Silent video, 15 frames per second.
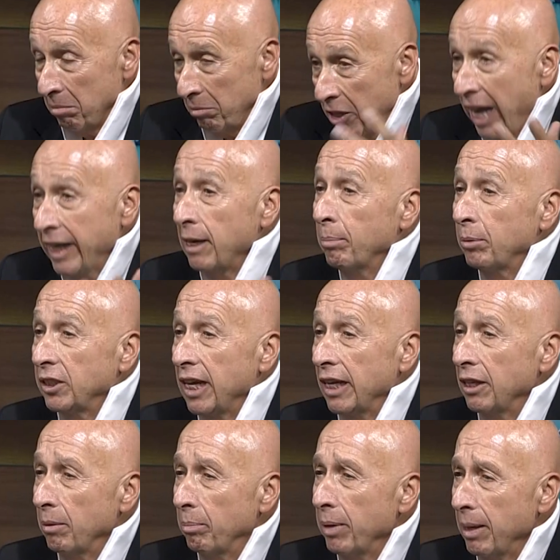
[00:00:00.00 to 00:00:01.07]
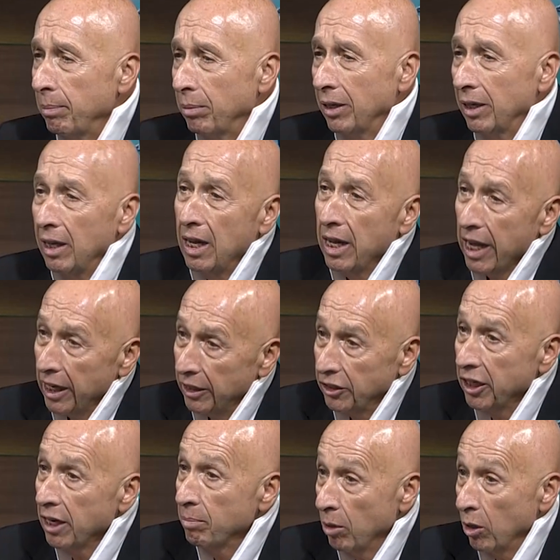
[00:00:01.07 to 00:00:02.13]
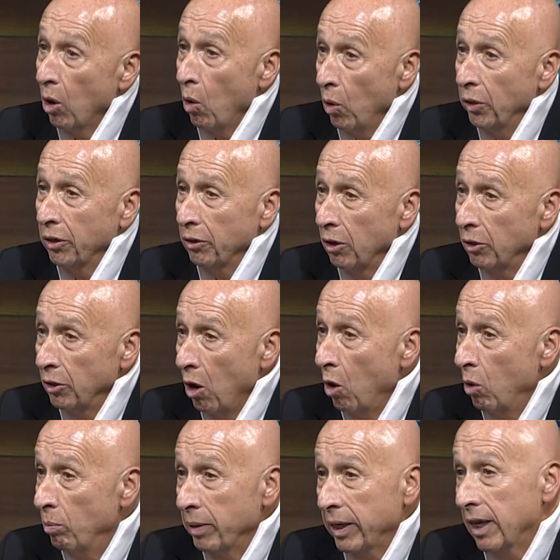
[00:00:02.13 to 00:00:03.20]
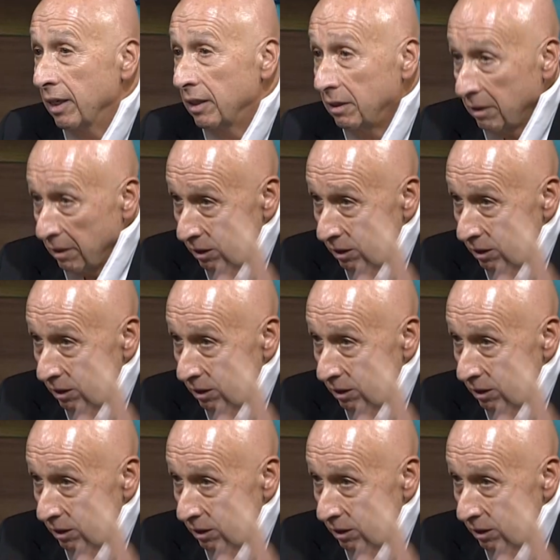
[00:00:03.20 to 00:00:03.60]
90% of the people in Singapore own their own home because